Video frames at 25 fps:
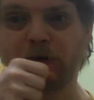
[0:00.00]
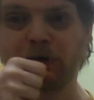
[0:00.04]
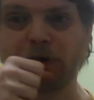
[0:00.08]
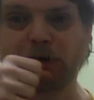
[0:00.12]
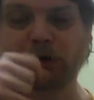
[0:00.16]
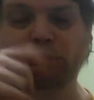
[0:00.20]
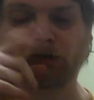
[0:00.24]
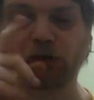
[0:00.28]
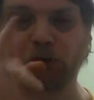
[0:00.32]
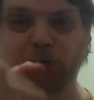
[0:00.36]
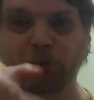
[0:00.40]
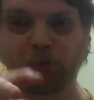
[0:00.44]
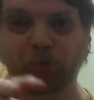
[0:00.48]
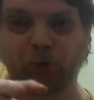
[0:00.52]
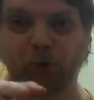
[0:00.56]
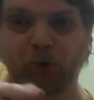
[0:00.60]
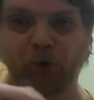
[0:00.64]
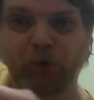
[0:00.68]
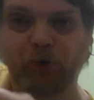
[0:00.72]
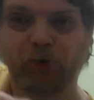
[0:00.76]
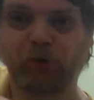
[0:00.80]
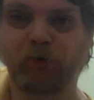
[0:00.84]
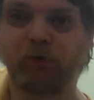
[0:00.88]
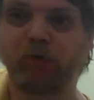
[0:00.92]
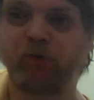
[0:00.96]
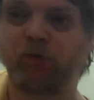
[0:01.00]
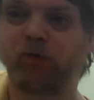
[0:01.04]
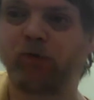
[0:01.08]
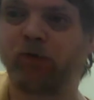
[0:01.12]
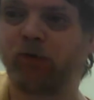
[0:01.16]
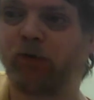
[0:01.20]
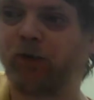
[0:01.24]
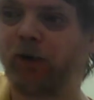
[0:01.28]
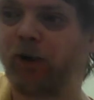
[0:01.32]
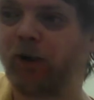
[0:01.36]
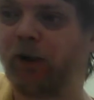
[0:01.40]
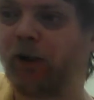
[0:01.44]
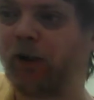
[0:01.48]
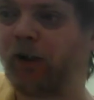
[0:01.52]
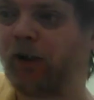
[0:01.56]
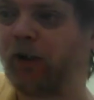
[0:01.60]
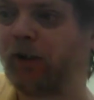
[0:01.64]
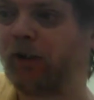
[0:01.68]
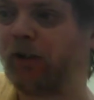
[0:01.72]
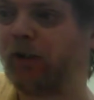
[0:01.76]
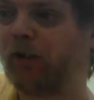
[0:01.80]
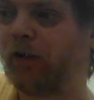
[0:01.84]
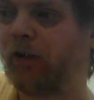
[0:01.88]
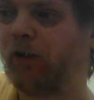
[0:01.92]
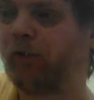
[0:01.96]
at some point
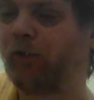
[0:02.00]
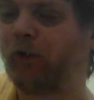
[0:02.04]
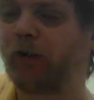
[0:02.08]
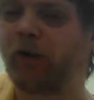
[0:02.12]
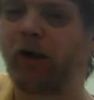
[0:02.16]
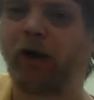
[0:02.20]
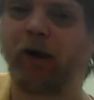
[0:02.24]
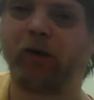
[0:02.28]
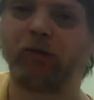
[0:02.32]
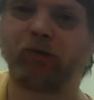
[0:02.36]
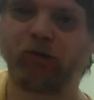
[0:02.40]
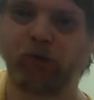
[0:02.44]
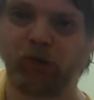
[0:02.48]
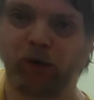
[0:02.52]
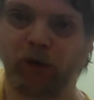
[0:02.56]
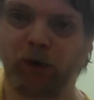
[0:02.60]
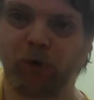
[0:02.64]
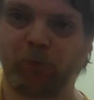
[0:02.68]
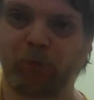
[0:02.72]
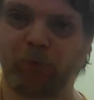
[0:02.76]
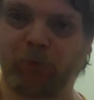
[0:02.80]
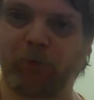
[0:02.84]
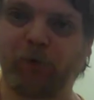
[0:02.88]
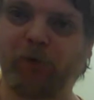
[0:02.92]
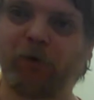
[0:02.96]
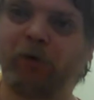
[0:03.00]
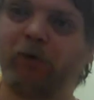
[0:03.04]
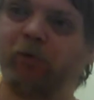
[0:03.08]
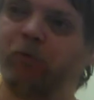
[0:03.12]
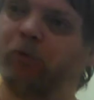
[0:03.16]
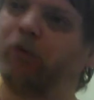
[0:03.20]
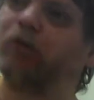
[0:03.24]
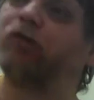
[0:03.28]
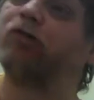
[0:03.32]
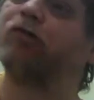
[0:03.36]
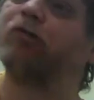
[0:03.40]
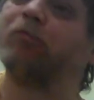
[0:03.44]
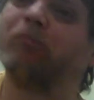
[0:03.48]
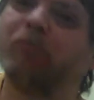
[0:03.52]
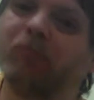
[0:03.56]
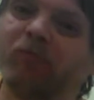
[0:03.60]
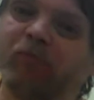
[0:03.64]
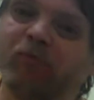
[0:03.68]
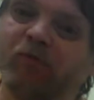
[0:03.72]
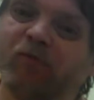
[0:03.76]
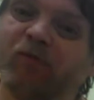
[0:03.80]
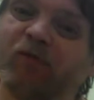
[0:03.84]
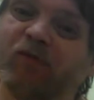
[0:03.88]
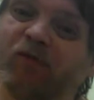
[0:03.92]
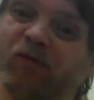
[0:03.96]
today if I can't sleep, which
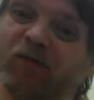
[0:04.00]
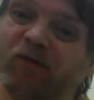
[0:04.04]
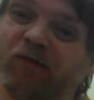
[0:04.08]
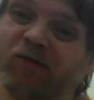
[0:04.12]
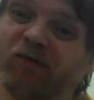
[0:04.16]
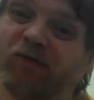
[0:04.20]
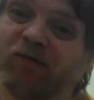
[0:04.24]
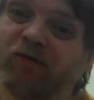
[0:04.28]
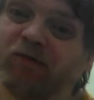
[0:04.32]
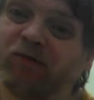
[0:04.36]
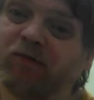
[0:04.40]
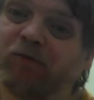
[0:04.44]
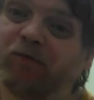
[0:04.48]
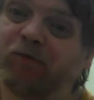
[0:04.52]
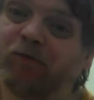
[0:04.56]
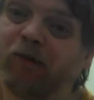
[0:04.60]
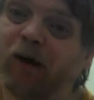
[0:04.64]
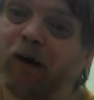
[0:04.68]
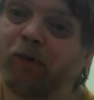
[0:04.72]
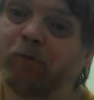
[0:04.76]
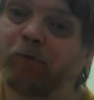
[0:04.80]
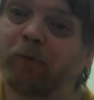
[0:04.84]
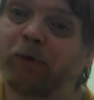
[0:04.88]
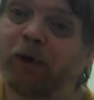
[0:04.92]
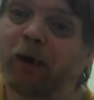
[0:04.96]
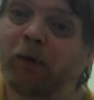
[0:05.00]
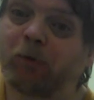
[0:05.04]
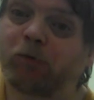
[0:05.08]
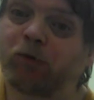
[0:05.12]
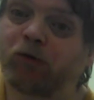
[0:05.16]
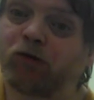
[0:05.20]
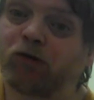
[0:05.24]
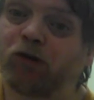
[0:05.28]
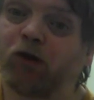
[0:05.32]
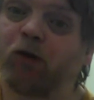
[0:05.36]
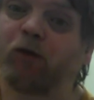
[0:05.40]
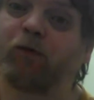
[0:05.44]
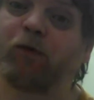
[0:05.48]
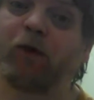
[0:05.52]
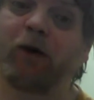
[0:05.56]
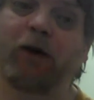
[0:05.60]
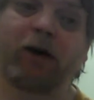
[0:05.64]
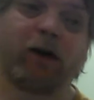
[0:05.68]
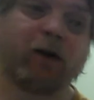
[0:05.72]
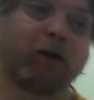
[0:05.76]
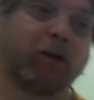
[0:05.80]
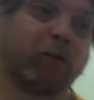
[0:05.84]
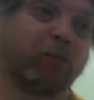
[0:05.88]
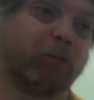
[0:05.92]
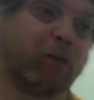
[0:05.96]
I haven't been able to so
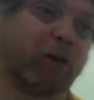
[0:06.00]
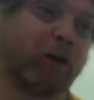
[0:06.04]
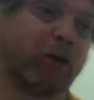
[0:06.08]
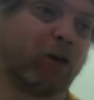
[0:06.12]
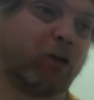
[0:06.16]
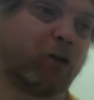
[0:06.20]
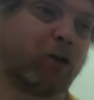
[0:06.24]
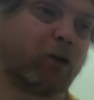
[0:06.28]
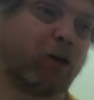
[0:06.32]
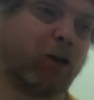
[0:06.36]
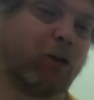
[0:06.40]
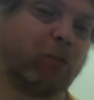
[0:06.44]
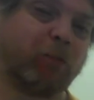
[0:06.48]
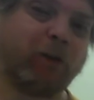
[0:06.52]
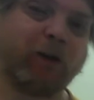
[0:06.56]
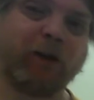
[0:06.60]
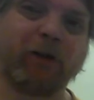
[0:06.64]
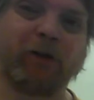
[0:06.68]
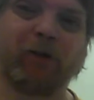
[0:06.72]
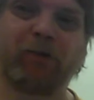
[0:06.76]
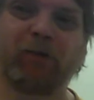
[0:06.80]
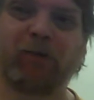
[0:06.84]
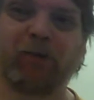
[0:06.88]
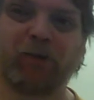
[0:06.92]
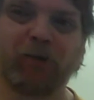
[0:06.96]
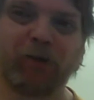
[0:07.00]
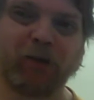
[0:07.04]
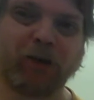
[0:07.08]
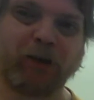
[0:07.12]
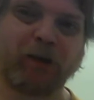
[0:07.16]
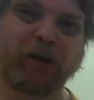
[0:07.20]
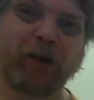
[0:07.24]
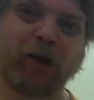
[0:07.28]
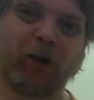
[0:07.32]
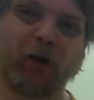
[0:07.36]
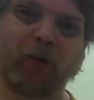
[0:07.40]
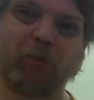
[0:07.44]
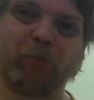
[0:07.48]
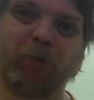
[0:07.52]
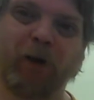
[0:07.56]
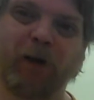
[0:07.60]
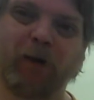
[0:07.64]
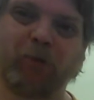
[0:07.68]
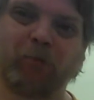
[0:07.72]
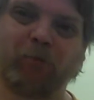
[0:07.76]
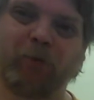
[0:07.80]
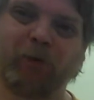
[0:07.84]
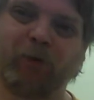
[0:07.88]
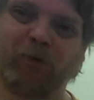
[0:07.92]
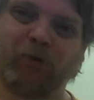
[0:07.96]
far. I've been in and out of
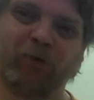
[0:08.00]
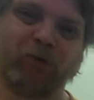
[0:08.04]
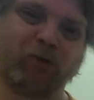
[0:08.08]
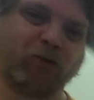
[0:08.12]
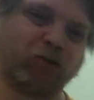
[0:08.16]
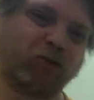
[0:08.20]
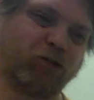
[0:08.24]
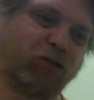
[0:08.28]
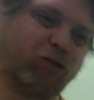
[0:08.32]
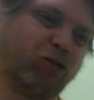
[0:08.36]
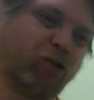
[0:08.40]
bed, but just